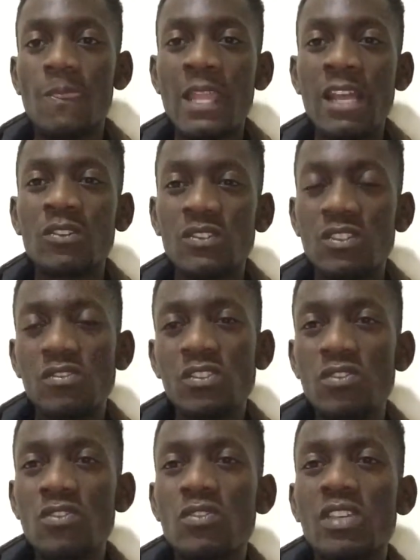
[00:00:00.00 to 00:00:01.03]
girls
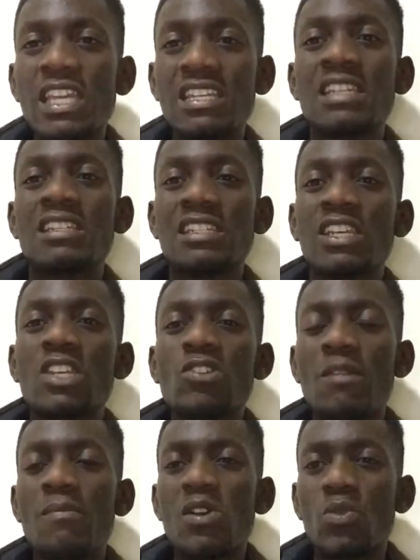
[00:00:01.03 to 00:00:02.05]
do not get insecure
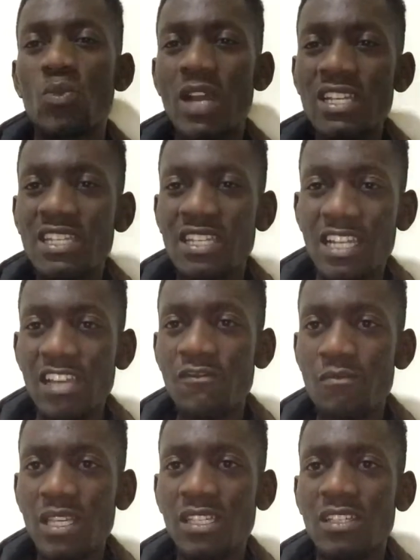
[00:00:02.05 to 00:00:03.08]
about, why did he leave
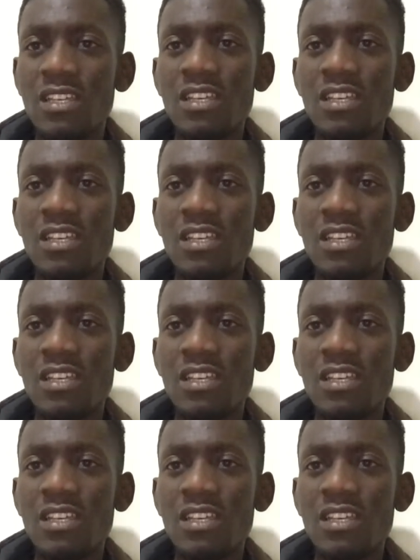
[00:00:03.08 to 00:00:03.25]
me?